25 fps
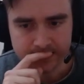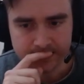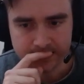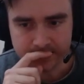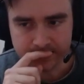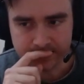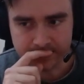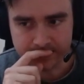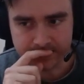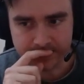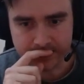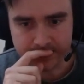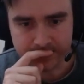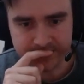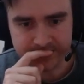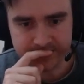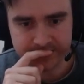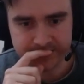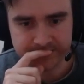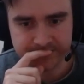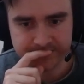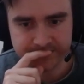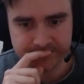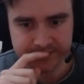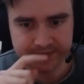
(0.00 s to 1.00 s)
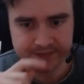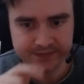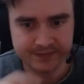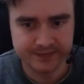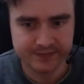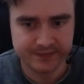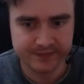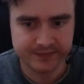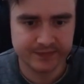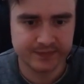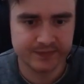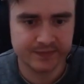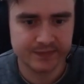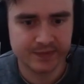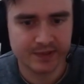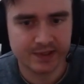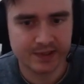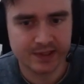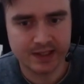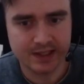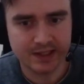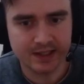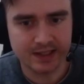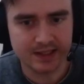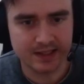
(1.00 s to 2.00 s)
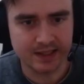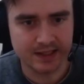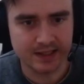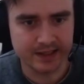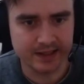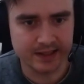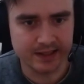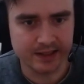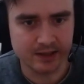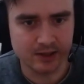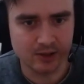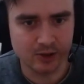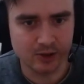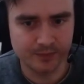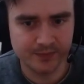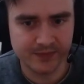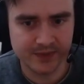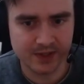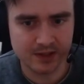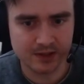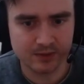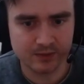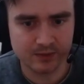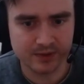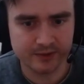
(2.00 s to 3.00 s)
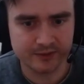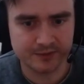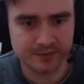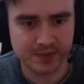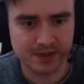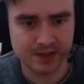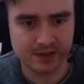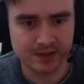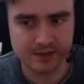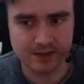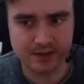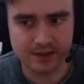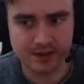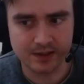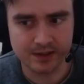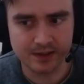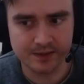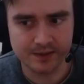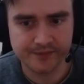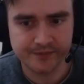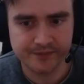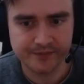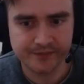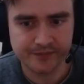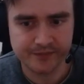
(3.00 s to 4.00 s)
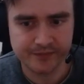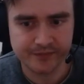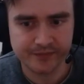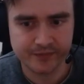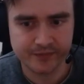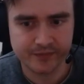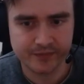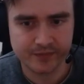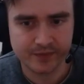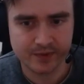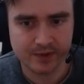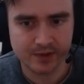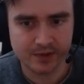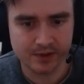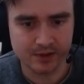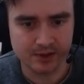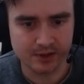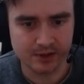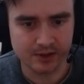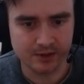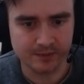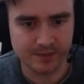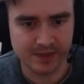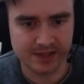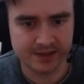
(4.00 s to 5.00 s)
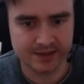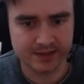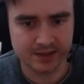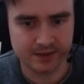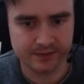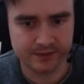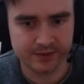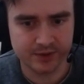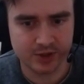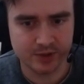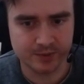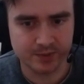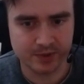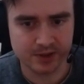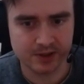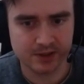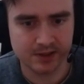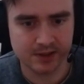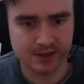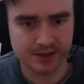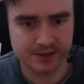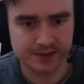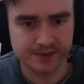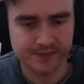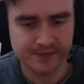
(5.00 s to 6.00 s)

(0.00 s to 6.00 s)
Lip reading: God damn it. I hope that it would have been the Make Stuff Cheaper card.